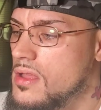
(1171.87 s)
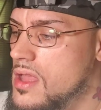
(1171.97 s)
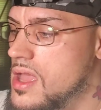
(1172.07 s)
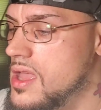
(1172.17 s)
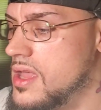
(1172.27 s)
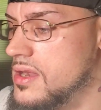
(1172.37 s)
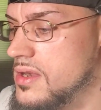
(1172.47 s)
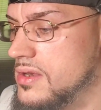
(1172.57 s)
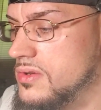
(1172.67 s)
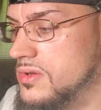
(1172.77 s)

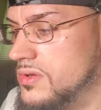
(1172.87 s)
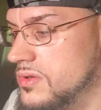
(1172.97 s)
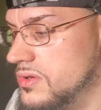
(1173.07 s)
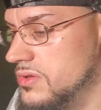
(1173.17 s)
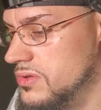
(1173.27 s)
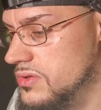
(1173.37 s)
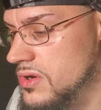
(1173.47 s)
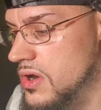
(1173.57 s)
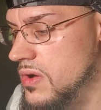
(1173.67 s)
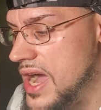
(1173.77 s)
And, you
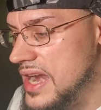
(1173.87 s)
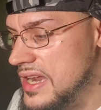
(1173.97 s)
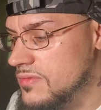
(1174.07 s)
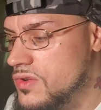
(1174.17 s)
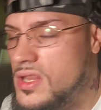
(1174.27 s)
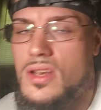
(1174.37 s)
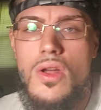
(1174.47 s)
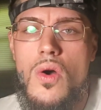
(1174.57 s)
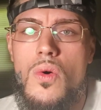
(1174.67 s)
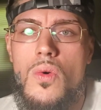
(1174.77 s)
know, I didn't really
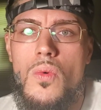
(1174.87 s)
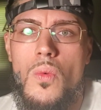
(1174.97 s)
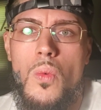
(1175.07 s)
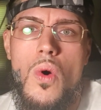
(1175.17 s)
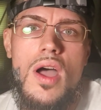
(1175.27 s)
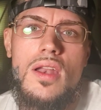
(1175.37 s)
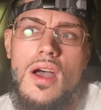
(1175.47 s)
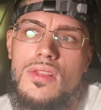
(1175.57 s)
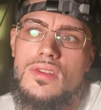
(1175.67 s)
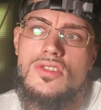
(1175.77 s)
know what
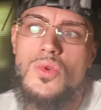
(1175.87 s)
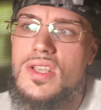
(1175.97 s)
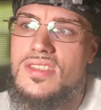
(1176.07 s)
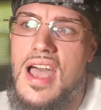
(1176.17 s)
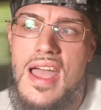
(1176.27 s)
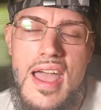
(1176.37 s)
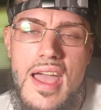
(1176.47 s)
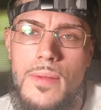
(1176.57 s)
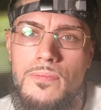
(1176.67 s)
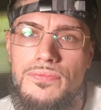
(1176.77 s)
other choice I
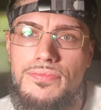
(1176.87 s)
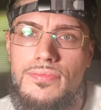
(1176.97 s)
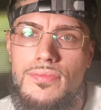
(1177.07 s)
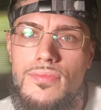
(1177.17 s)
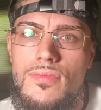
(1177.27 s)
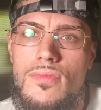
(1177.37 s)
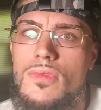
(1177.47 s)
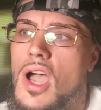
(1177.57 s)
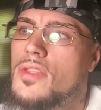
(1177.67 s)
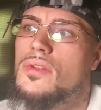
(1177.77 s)
had
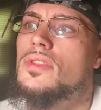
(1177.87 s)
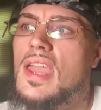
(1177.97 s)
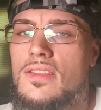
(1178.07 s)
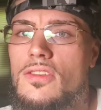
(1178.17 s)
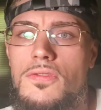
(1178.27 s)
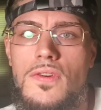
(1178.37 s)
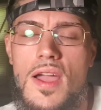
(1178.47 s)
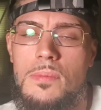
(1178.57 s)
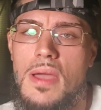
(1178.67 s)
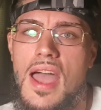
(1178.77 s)
other than to
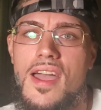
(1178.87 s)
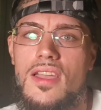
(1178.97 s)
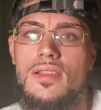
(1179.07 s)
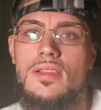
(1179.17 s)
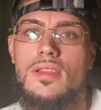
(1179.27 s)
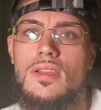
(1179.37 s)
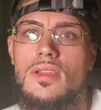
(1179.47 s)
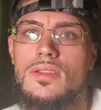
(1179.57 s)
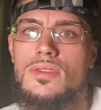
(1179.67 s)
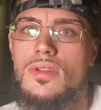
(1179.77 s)
fight back.
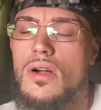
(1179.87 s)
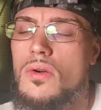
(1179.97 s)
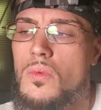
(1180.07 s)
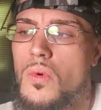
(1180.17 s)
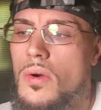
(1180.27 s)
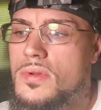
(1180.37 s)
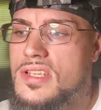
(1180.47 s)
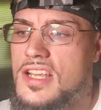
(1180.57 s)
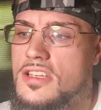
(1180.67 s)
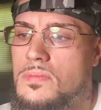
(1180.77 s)
You know, what was
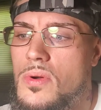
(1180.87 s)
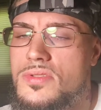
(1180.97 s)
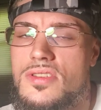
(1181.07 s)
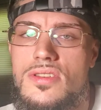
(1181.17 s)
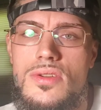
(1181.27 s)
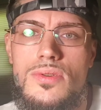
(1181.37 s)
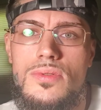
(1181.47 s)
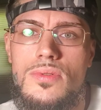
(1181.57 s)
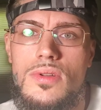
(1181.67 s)
I supposed to do?